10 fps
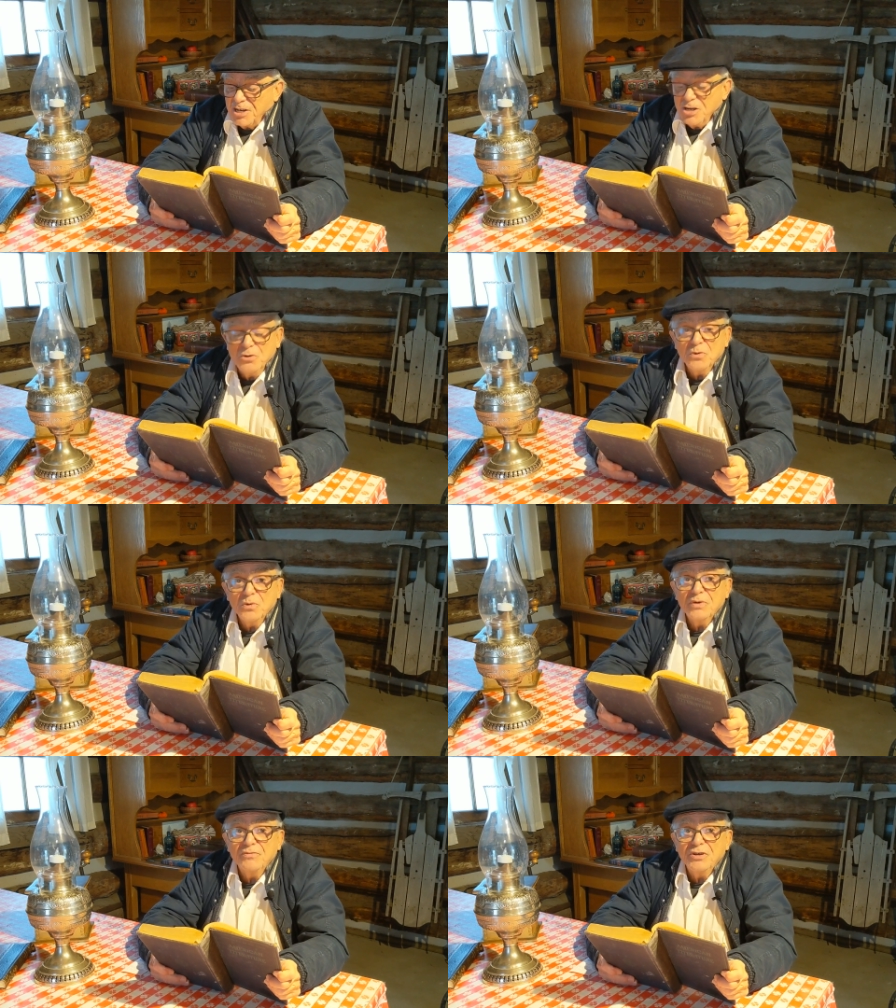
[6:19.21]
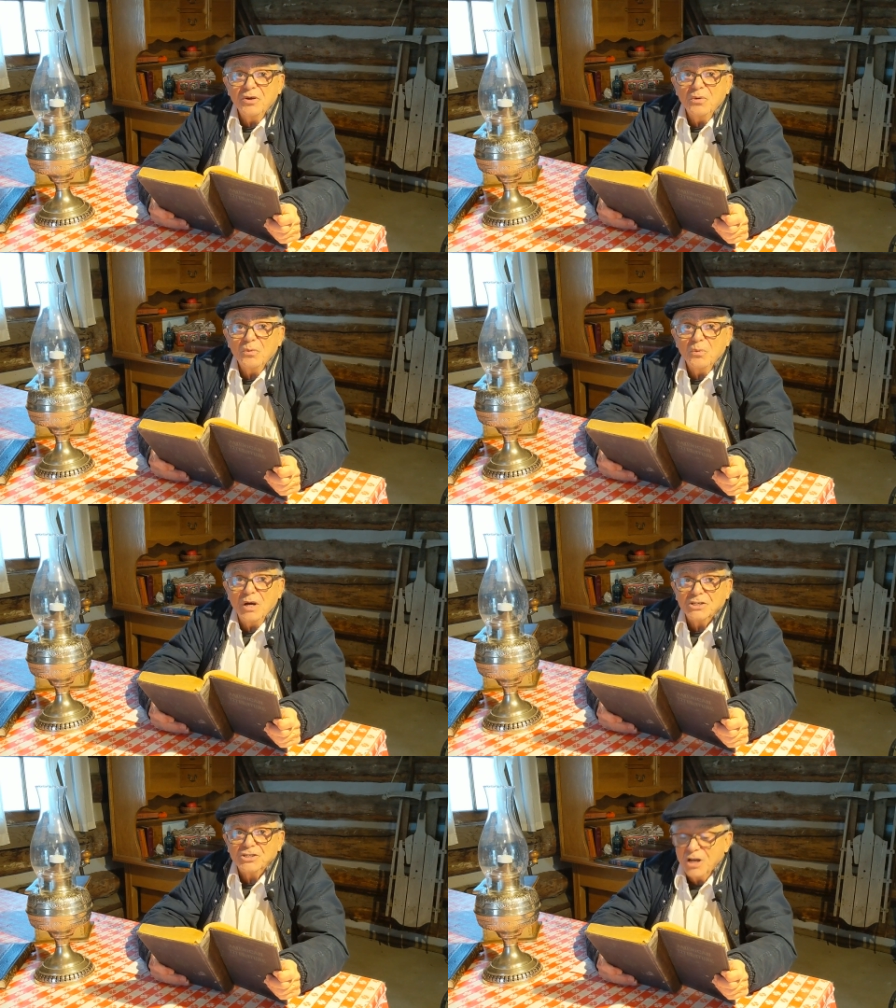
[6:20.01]
get you if you don't
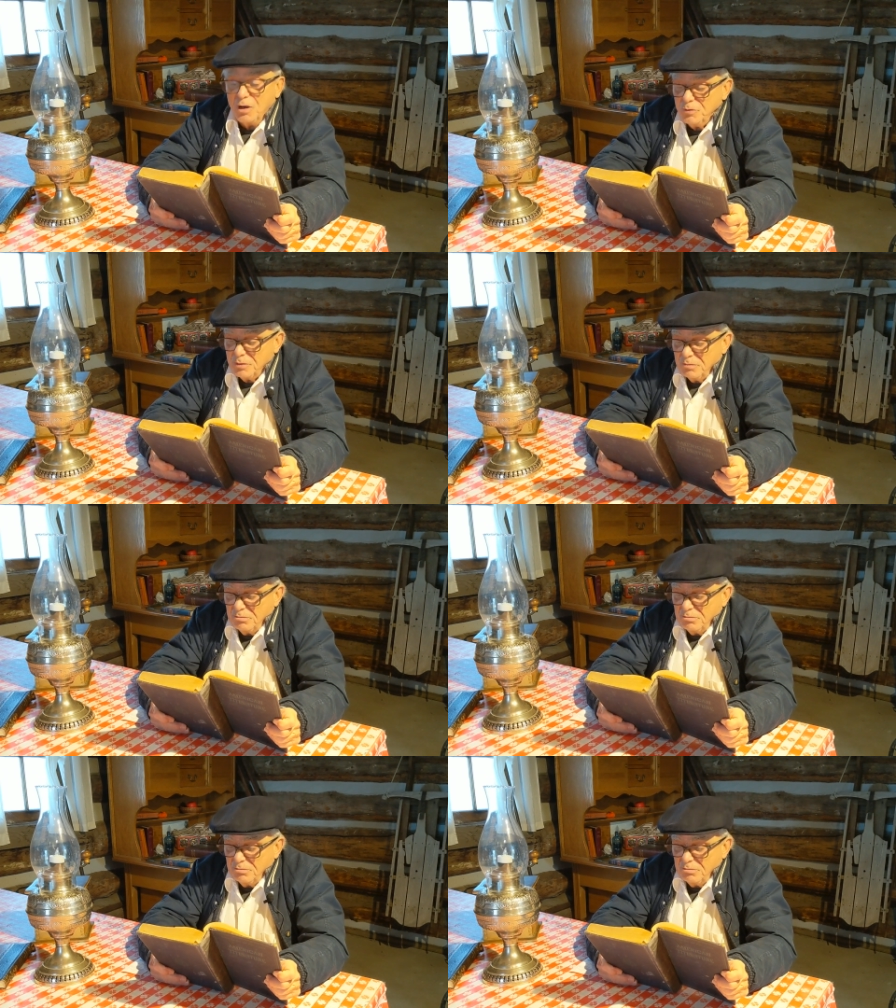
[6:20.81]
watch out.